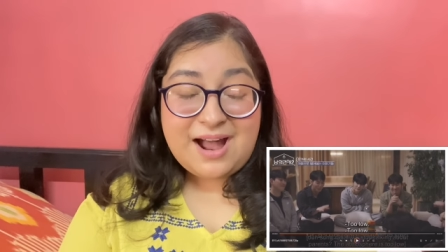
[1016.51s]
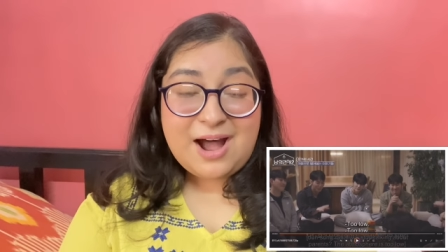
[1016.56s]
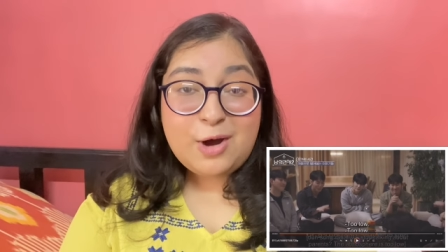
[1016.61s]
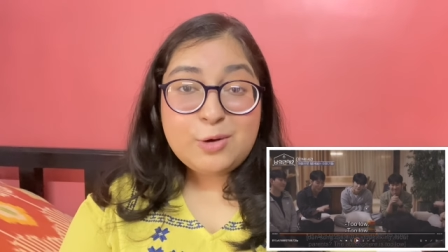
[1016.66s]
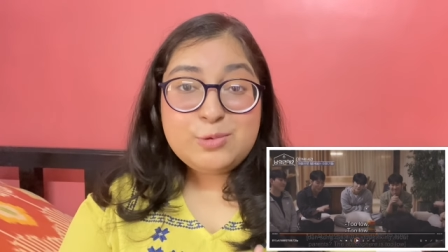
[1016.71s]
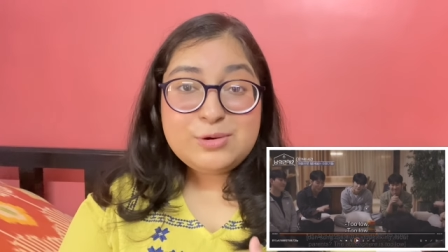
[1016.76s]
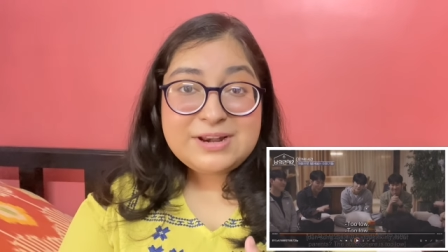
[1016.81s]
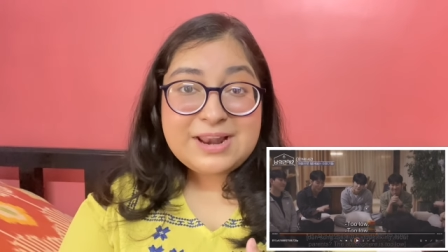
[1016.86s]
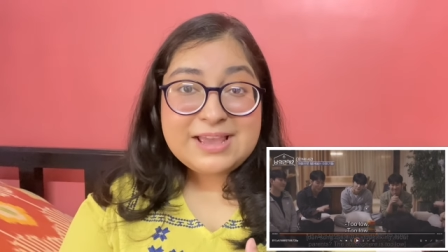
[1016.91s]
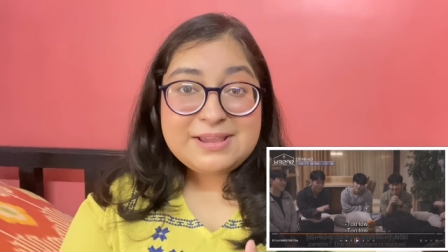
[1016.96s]

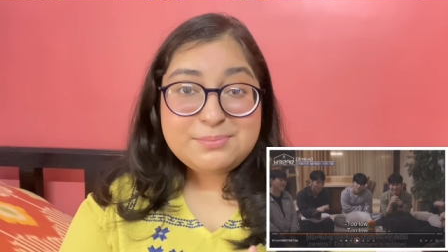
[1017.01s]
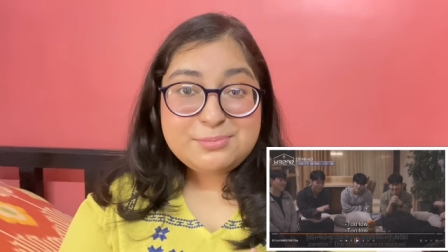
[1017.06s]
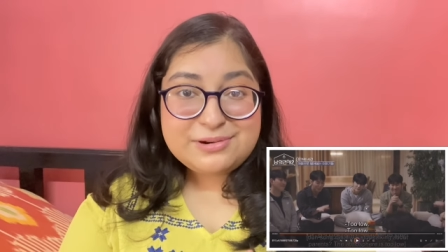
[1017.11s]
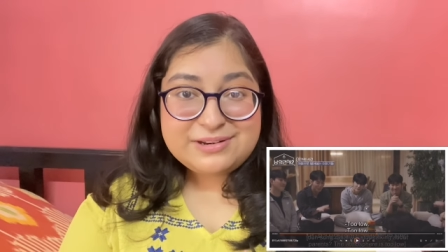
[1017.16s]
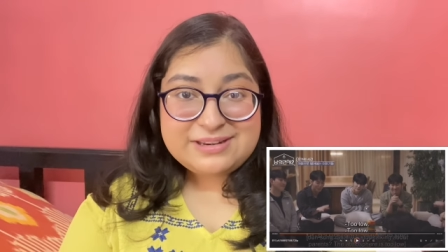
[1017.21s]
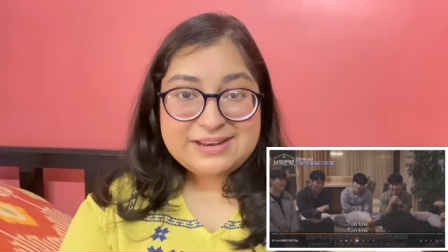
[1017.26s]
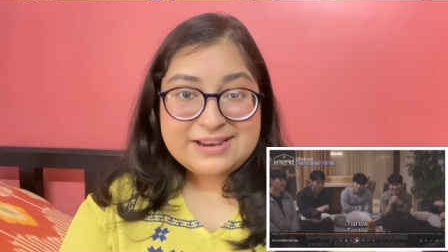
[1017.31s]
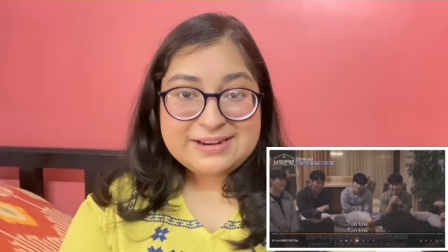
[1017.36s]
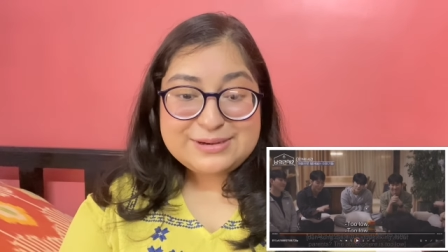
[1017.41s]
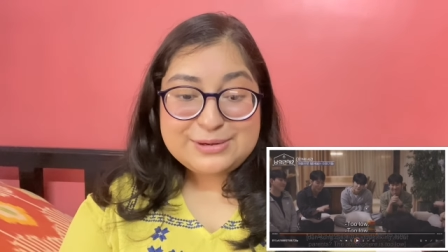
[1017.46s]
How will I
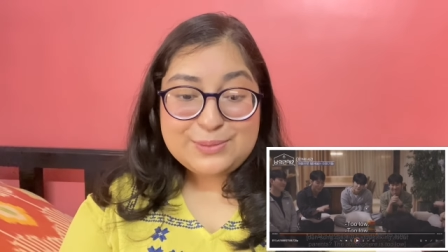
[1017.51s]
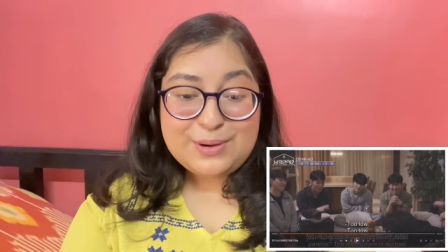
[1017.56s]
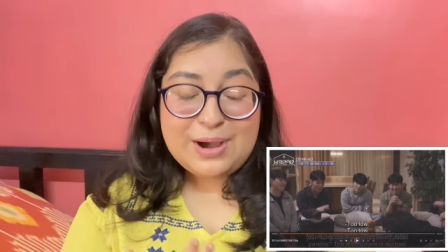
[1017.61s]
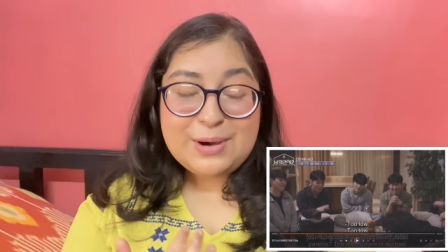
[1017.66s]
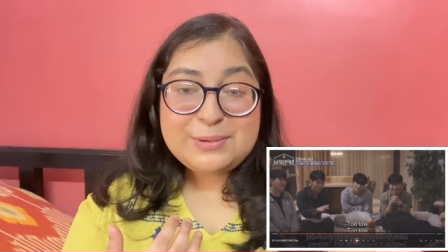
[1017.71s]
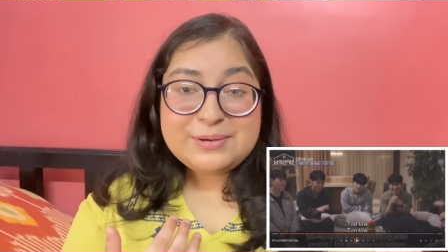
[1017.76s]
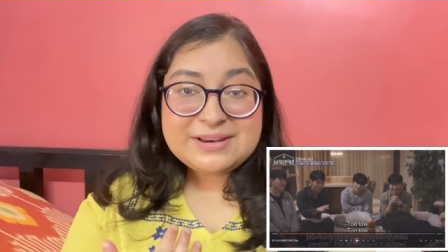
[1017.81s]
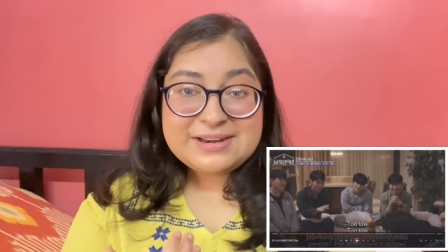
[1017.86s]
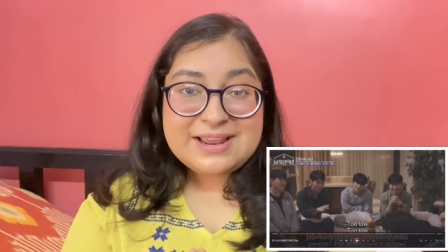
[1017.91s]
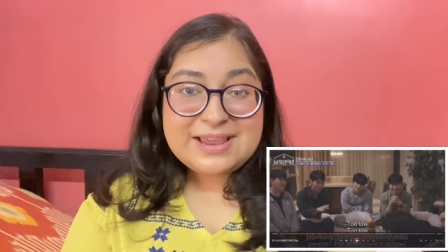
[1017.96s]
protect you?
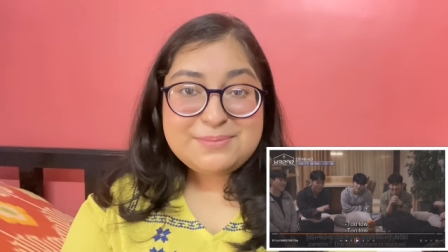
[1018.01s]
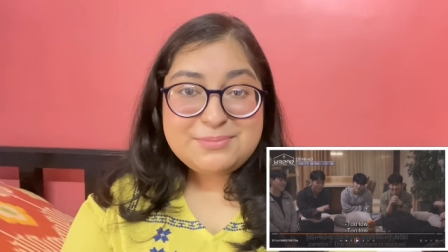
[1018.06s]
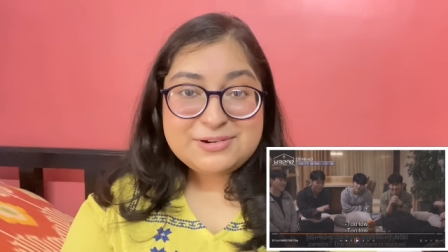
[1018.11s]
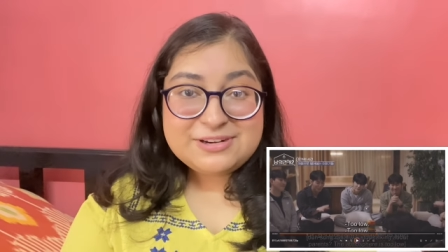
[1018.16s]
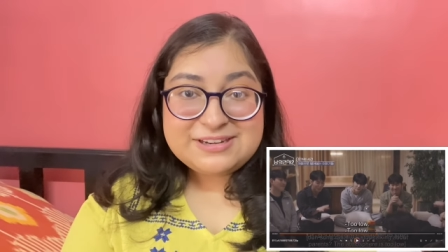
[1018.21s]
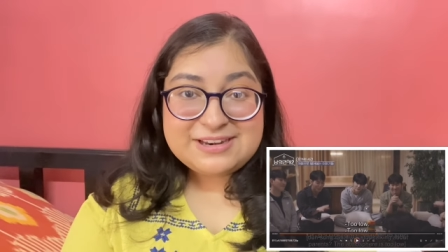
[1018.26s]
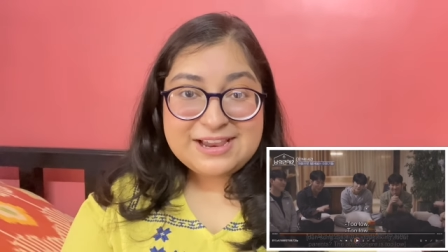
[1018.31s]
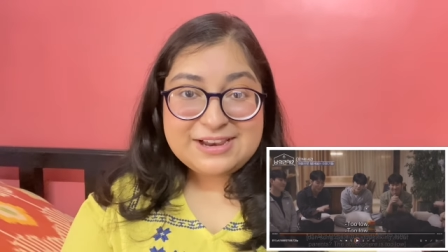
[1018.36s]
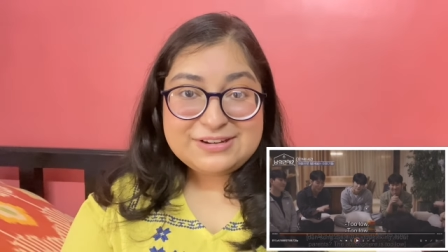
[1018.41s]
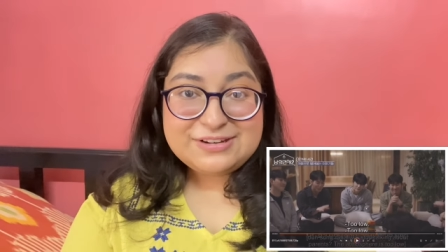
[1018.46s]
How can I
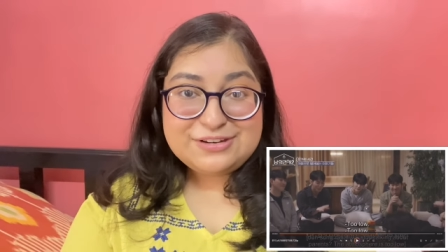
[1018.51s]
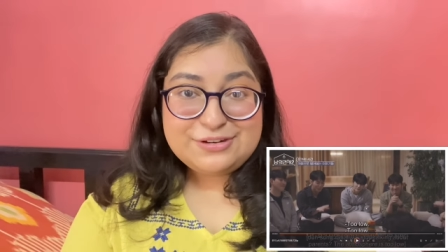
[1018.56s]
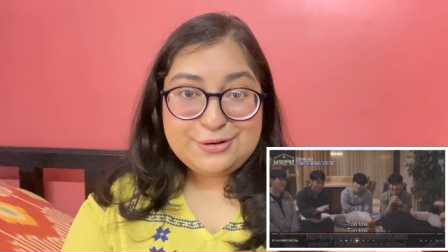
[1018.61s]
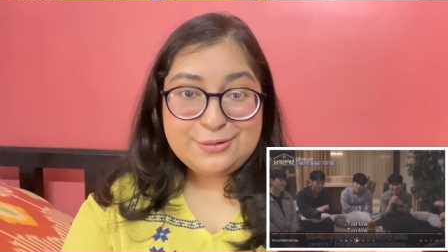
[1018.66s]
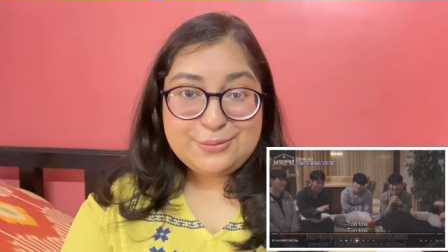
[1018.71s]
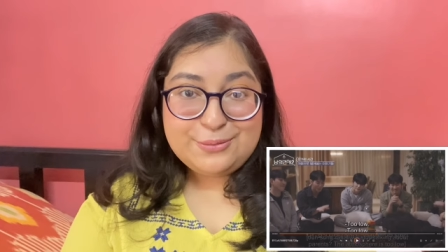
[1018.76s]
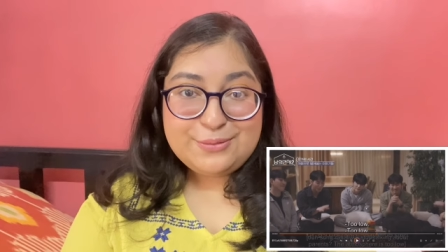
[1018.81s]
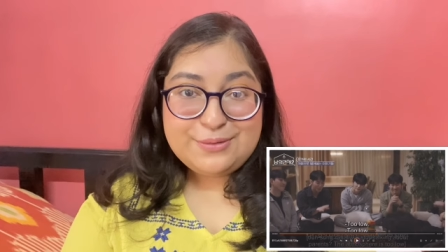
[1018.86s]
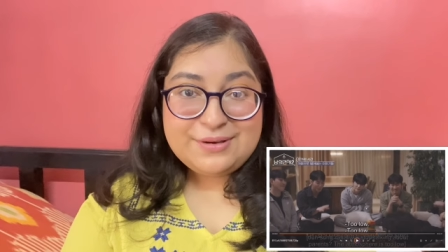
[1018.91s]
protect you?